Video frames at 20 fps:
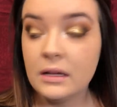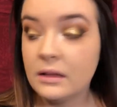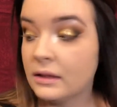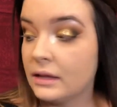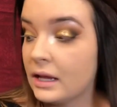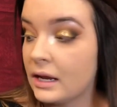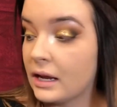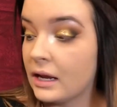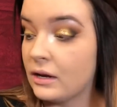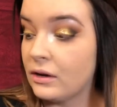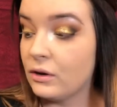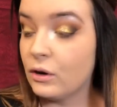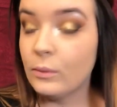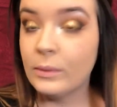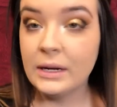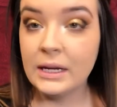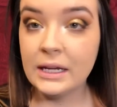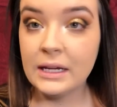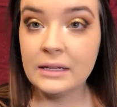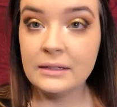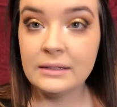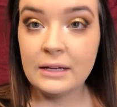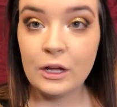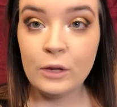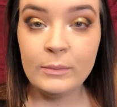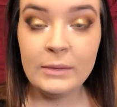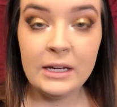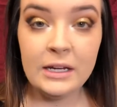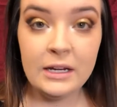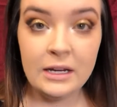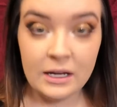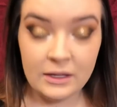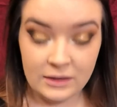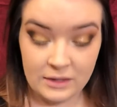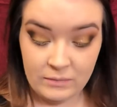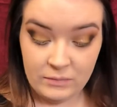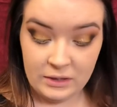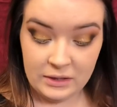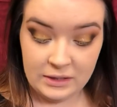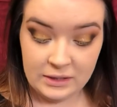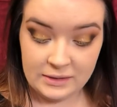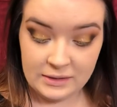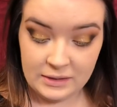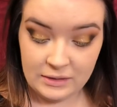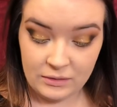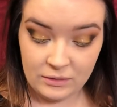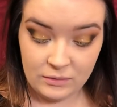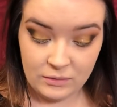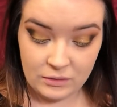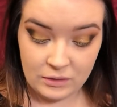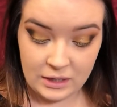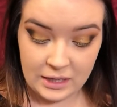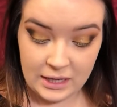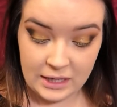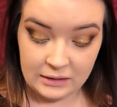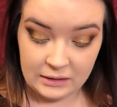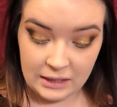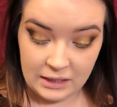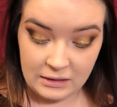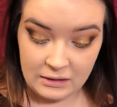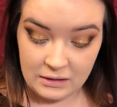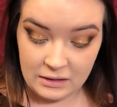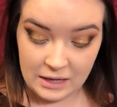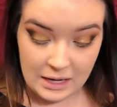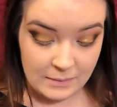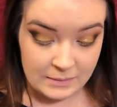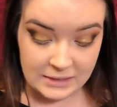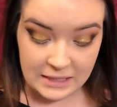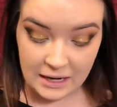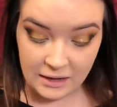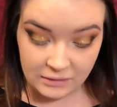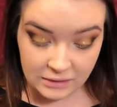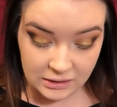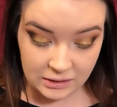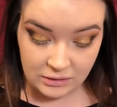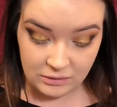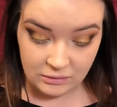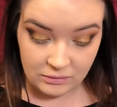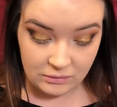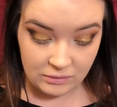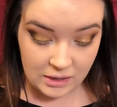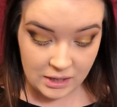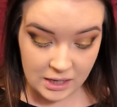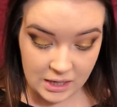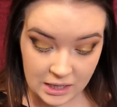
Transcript: Like, nobody can tell me nothing with this inner corner highlight on. I'm telling you.